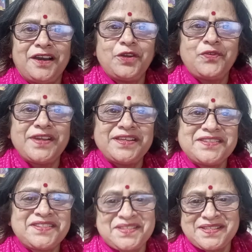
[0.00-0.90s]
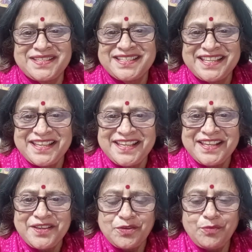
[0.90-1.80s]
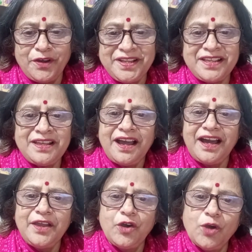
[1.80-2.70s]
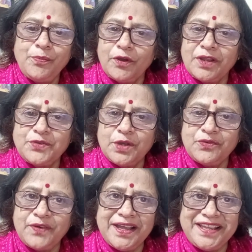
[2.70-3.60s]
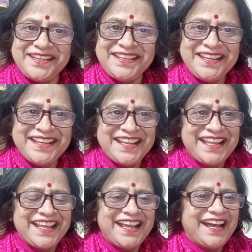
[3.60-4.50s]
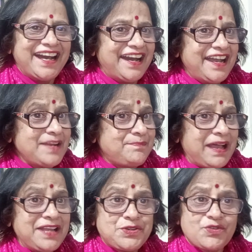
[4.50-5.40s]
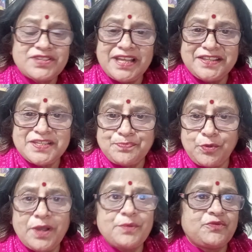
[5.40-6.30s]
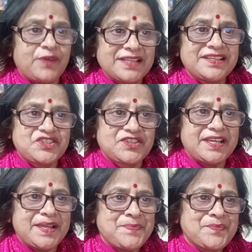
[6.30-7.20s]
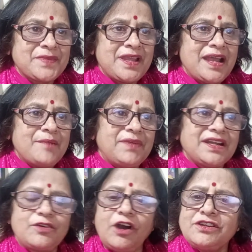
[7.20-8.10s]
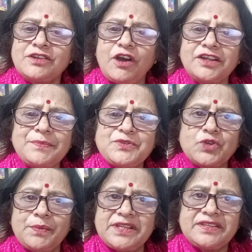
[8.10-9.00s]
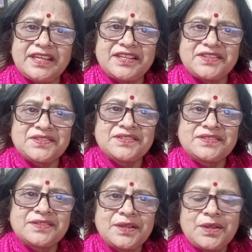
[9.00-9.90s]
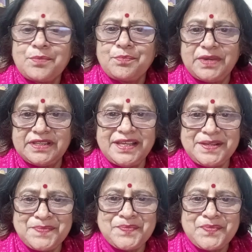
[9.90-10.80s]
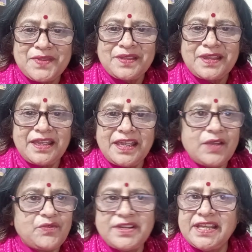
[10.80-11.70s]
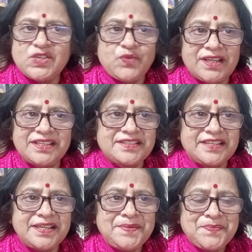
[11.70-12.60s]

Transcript: Hello, friends. Good morning. I hope all of you are fine. I had planned to recite this poem on Father's Day, but got caught up in so many things. But then, every day is Father's Day.